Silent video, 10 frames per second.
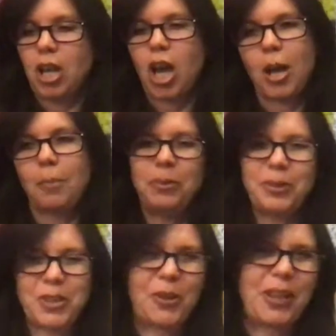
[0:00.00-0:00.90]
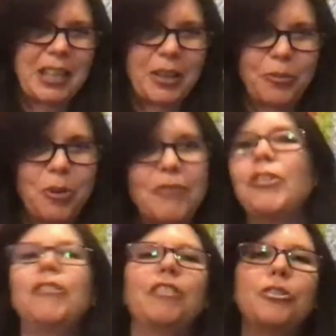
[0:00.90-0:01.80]
up you know like a one
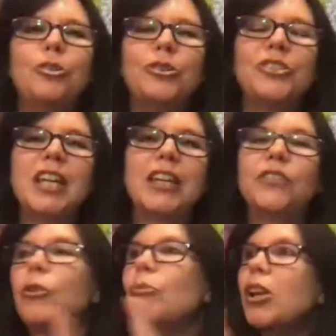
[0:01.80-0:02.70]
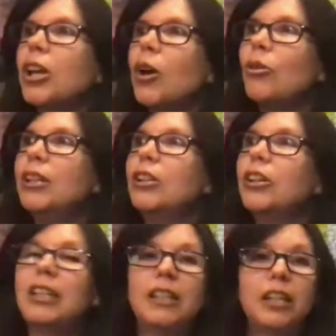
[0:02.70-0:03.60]
flew over the cuckoo's nest if you want to go and
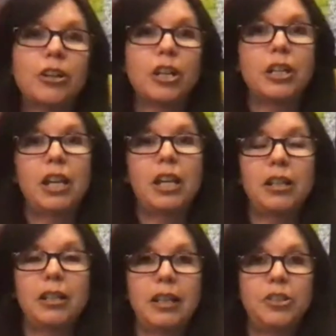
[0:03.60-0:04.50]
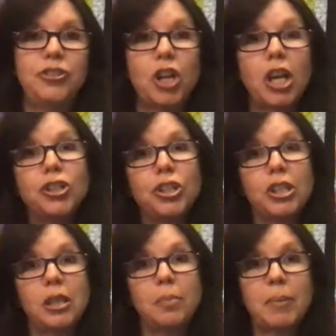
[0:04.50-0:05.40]
look in there and and judge
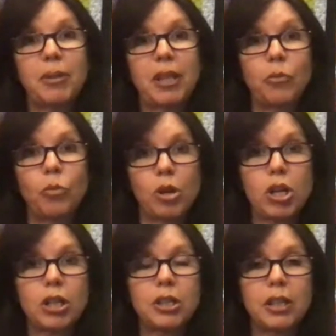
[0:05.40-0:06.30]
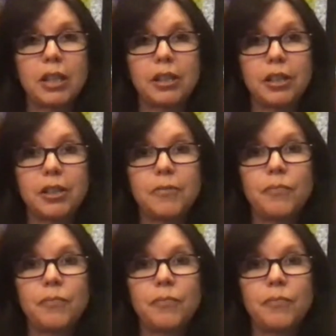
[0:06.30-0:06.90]
the people that worked there